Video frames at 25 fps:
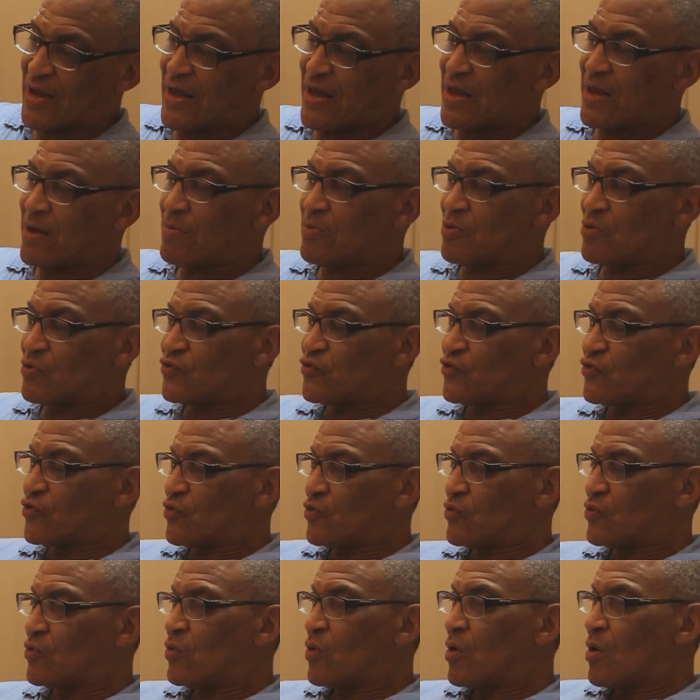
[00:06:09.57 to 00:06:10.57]
able
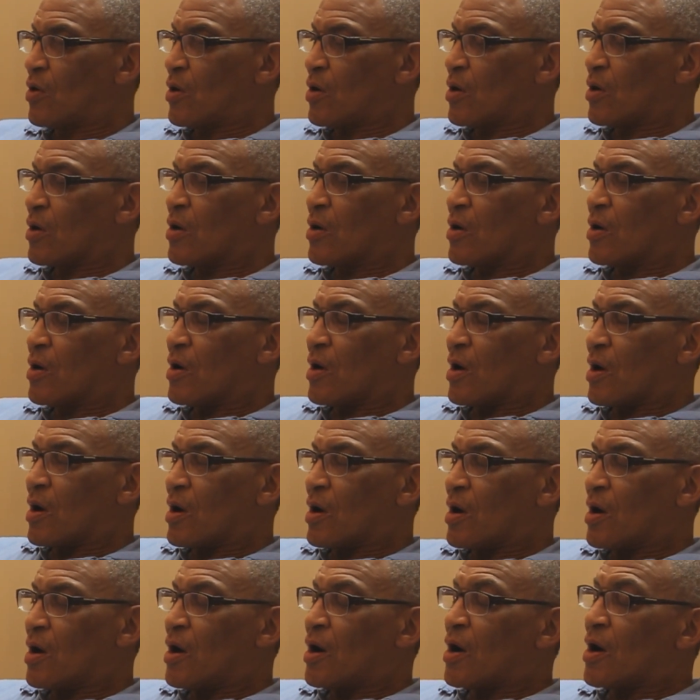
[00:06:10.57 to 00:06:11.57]
to,
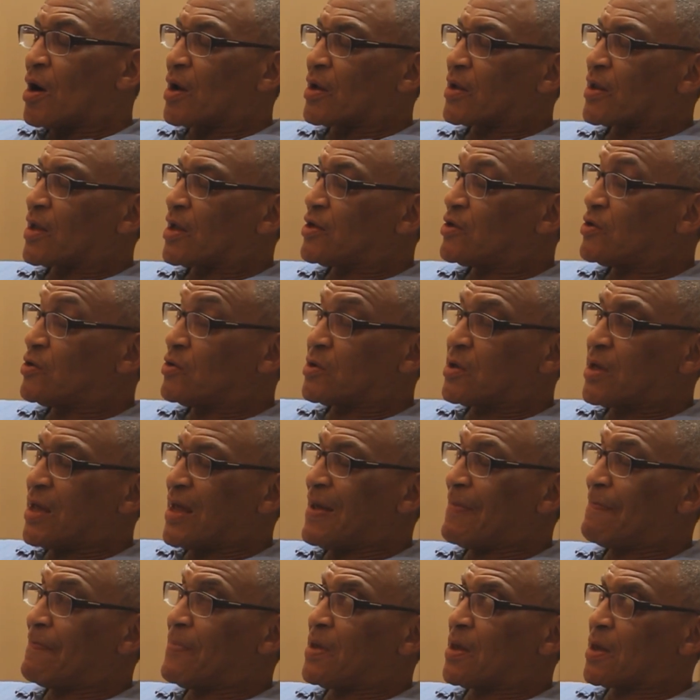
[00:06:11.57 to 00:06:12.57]
again, you
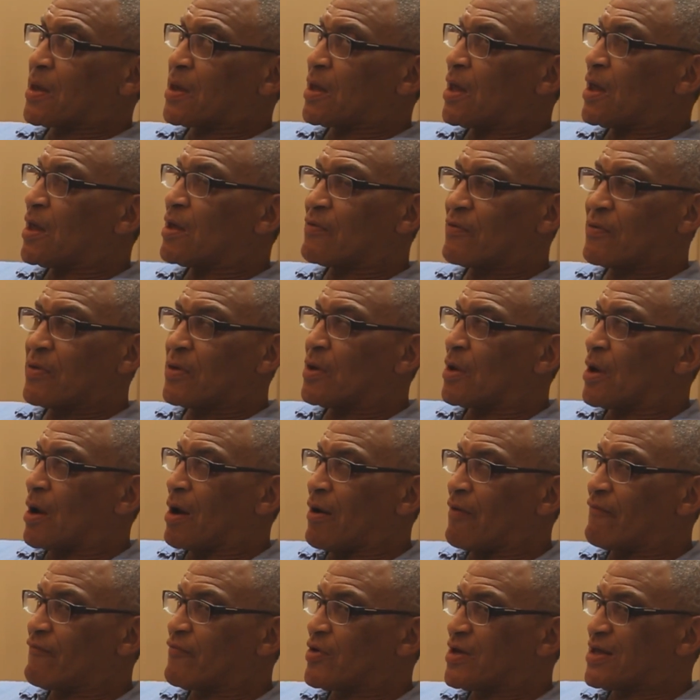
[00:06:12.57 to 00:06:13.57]
can't be a king, you know,
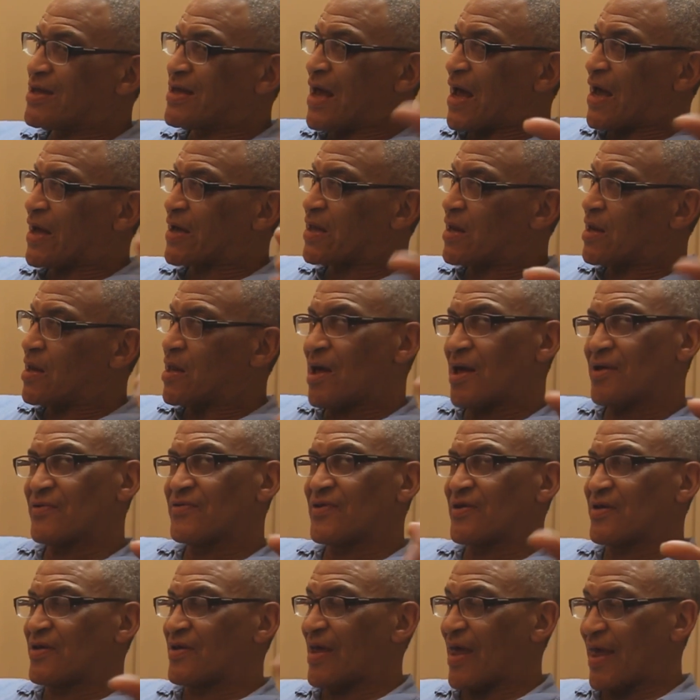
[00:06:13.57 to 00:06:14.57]
every yakety, as
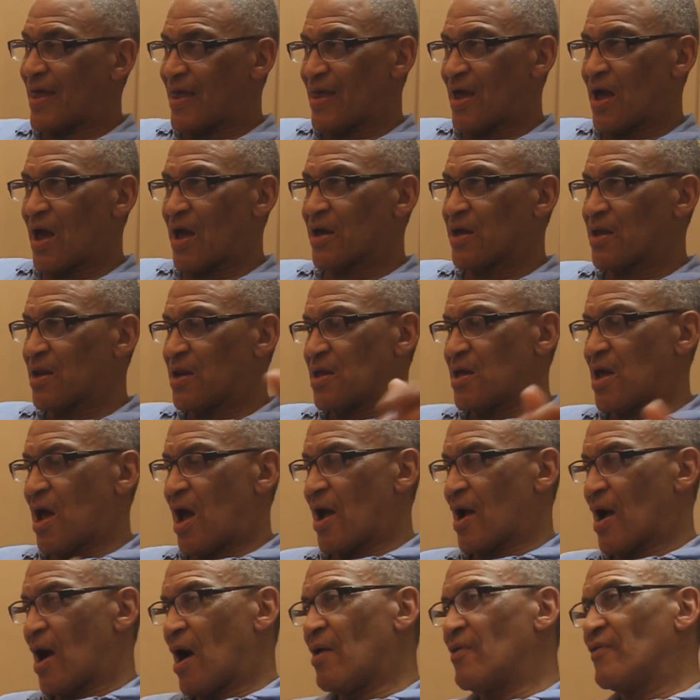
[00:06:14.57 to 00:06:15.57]
they say, yakety
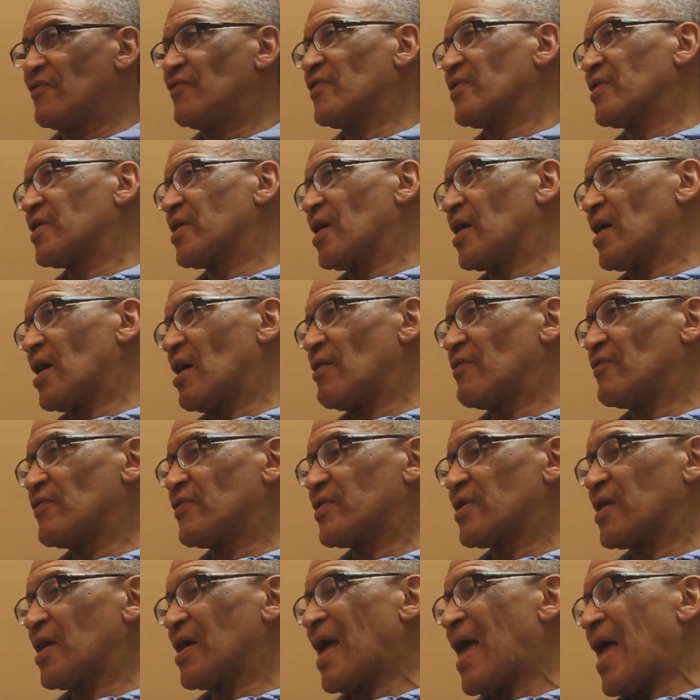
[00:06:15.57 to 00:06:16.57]
yak, I was the king, I was
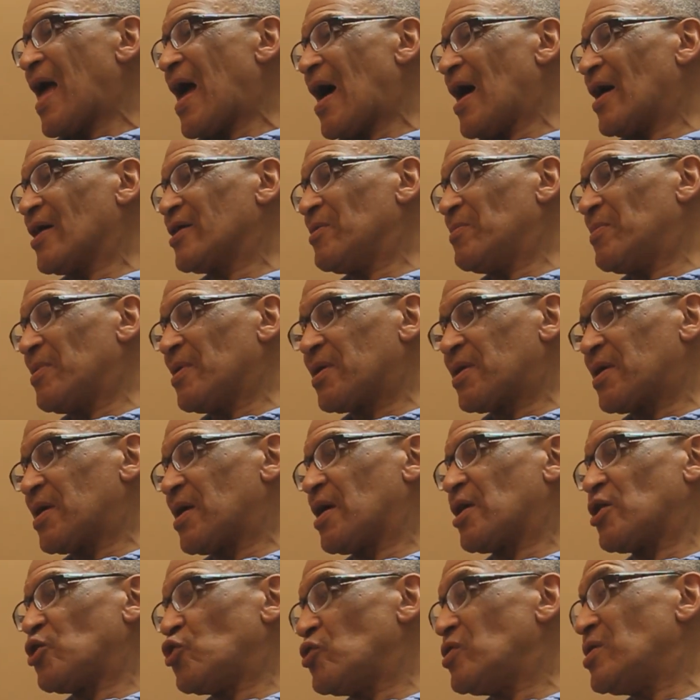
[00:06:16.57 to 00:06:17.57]
the king. How to be
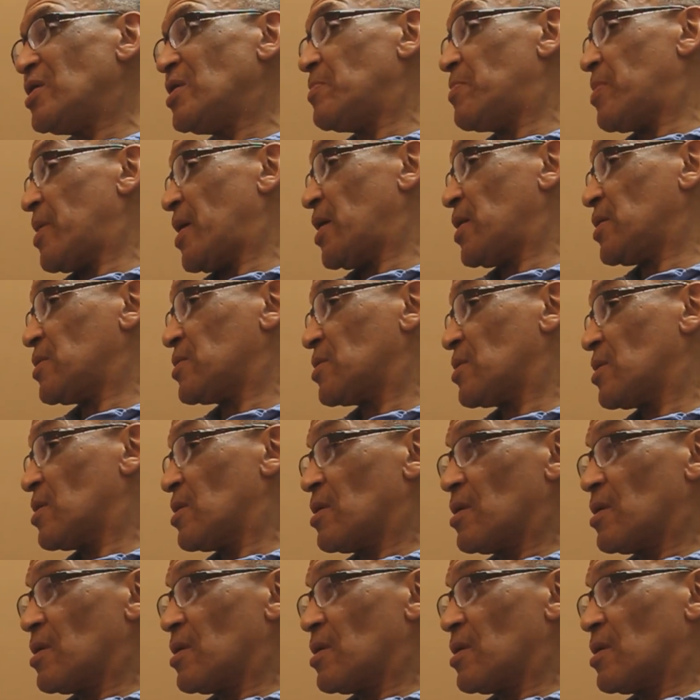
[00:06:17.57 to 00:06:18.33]
king? You need paint.